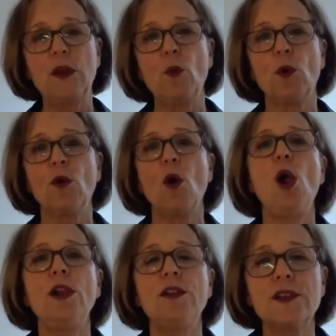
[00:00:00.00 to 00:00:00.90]
but that we're
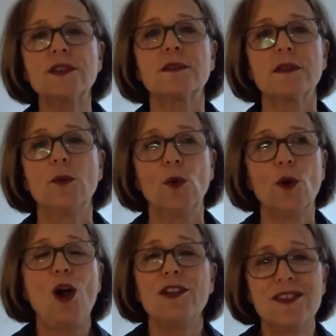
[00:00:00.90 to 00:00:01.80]
all in this
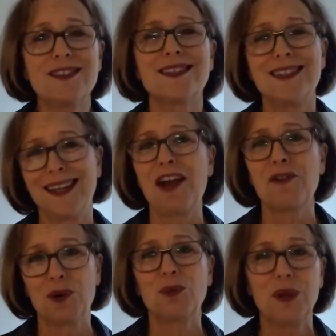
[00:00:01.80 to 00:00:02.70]

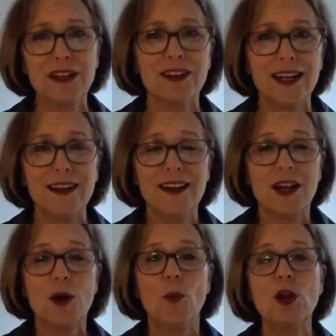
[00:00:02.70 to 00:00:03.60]
together, really.
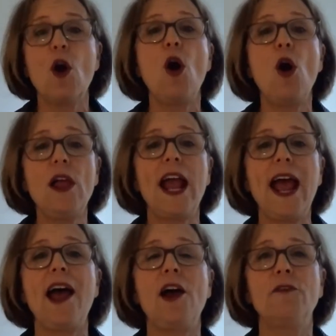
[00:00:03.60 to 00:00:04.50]
We all
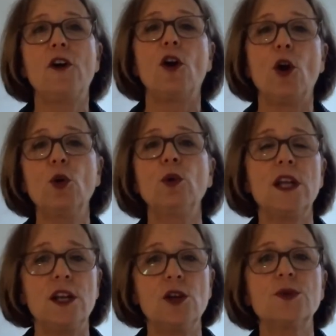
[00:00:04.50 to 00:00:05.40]
have our own
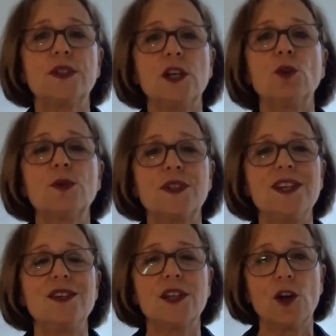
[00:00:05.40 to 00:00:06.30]

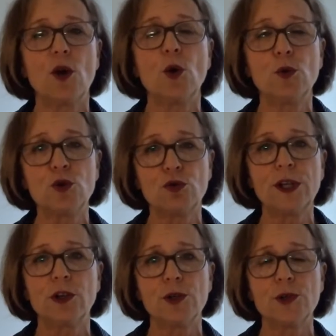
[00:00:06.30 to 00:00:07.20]
idiosyncrasies and our own
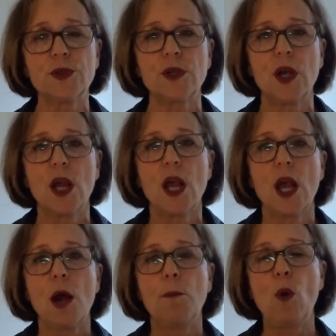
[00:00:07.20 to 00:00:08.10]
triggers.
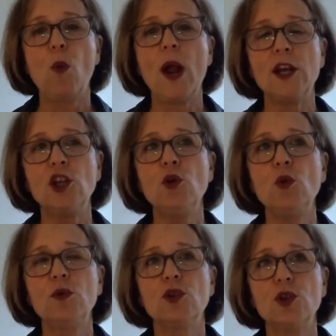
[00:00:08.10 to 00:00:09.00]
But when
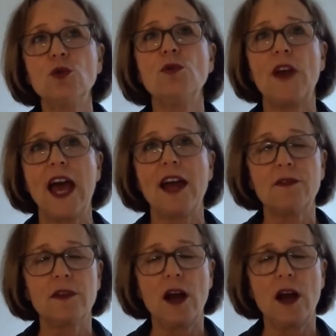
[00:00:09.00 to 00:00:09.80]
you do that,